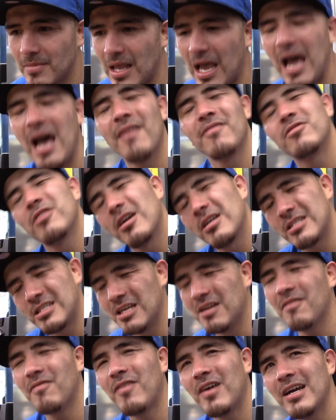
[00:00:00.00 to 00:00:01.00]
I have talked
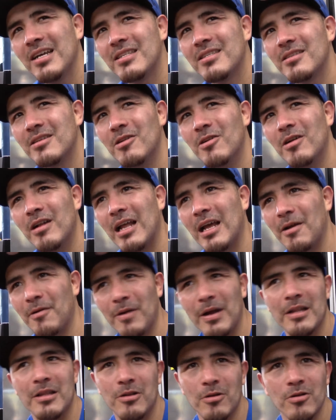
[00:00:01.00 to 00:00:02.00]
shit in fights, you know, like
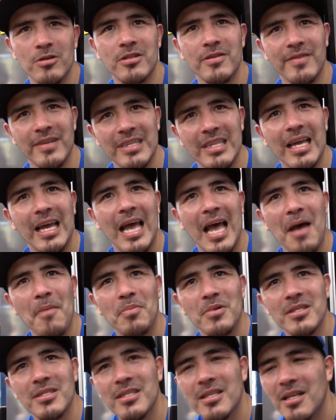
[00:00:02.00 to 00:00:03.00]
Antonio and stuff like that
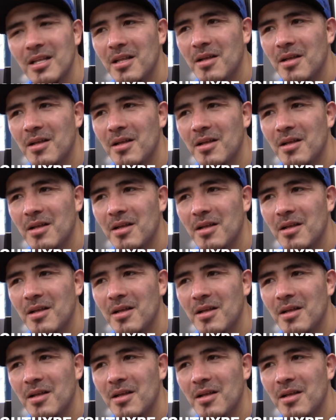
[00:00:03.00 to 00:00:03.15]
happens.